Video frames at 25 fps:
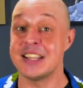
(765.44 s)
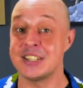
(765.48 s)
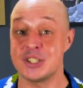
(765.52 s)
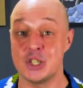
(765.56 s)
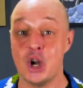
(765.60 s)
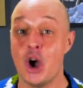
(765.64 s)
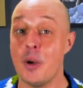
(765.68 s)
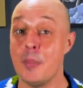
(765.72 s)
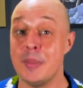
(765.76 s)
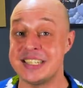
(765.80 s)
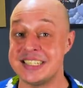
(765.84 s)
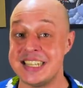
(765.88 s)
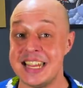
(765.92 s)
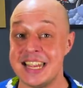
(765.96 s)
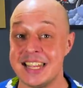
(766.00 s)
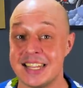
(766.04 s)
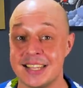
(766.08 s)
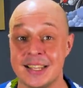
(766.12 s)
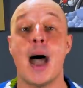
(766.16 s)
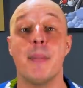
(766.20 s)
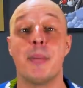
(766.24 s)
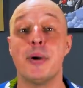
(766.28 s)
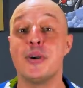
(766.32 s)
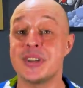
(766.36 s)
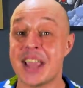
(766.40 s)
that's not a mistake.
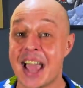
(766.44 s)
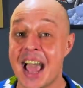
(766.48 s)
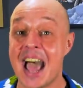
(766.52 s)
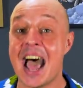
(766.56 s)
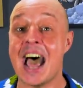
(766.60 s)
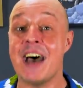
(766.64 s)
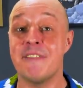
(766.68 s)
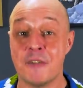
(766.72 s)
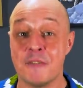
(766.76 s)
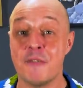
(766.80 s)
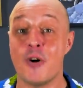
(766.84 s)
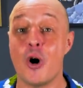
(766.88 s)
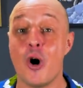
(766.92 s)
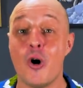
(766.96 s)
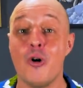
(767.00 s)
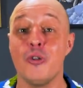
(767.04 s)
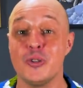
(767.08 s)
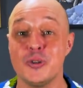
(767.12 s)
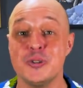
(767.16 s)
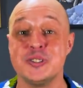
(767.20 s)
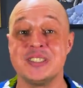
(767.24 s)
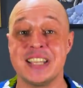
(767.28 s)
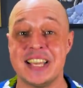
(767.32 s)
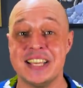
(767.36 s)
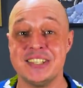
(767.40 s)
About half of all
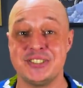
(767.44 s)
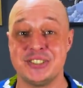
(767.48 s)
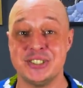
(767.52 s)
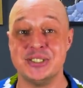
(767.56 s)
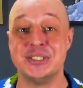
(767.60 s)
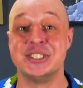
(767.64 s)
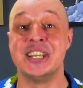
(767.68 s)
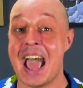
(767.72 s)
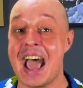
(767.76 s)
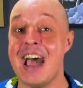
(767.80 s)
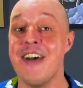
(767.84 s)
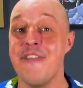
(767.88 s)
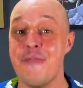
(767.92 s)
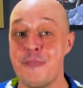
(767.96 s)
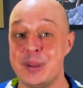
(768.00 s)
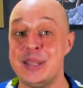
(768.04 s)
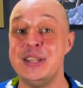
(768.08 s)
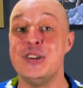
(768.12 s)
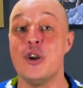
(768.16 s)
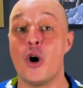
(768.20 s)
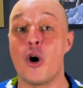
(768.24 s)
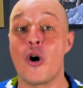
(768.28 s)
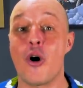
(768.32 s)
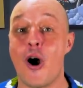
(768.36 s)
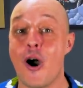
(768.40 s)
those issued have
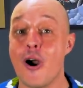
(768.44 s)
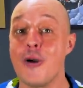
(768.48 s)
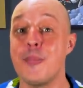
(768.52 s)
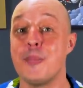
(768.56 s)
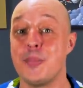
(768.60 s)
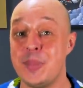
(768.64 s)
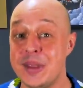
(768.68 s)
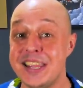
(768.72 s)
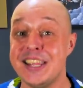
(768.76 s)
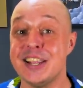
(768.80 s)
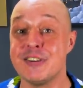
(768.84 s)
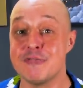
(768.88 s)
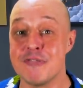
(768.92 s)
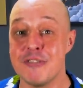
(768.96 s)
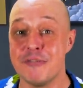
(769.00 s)
been or are being